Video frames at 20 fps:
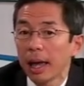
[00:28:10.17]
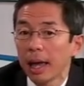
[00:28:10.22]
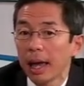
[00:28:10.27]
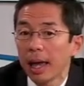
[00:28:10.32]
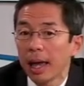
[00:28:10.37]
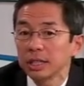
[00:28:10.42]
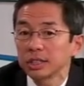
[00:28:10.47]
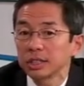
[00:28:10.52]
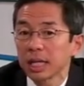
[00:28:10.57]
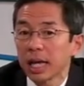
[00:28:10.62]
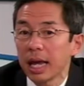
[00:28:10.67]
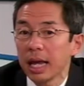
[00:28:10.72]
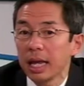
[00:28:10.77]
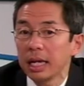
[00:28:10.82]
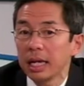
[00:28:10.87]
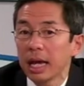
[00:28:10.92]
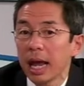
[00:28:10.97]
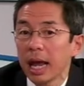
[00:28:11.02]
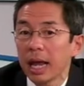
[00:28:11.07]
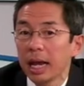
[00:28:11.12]
as
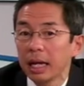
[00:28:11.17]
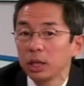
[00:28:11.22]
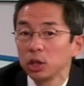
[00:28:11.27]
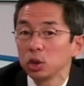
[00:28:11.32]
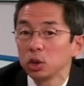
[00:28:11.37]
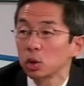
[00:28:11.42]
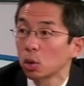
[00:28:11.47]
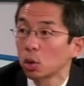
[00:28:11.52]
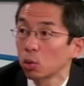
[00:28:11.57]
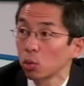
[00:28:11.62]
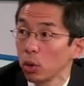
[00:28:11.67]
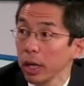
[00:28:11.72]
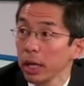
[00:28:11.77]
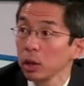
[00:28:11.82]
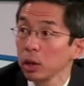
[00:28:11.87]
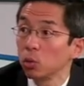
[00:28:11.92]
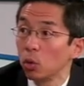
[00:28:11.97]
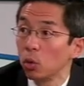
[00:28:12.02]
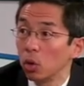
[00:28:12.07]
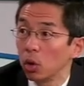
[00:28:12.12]
an annular
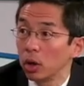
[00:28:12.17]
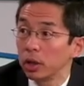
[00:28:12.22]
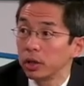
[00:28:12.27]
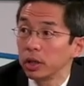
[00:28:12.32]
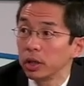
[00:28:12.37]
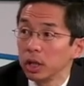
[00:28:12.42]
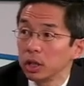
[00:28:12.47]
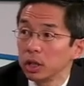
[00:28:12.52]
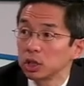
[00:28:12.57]
ring would